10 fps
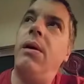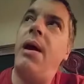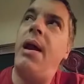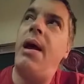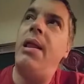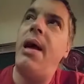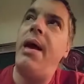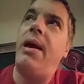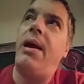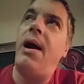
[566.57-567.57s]

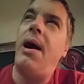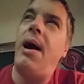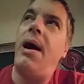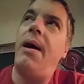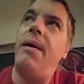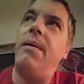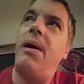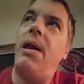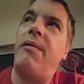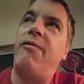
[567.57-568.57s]
I
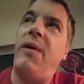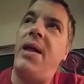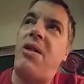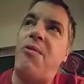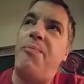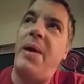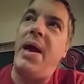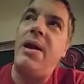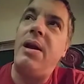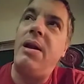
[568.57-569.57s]
like Francis
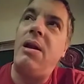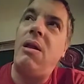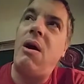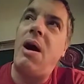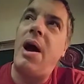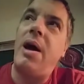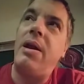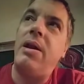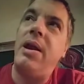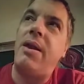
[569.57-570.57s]
Bacon a lot.
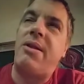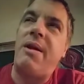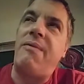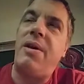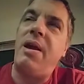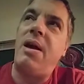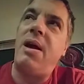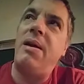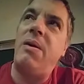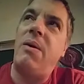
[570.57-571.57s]
He's different.
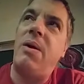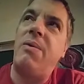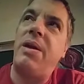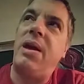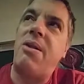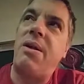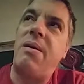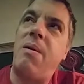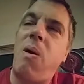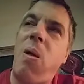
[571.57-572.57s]
I don't think he's
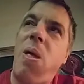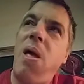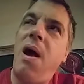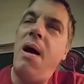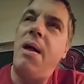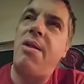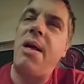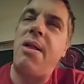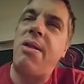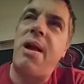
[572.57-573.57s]
a... See,
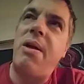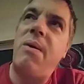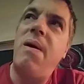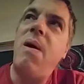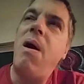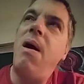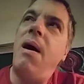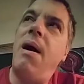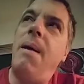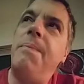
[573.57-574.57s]
that's the thing,
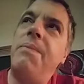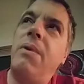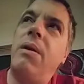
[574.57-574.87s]
I don't...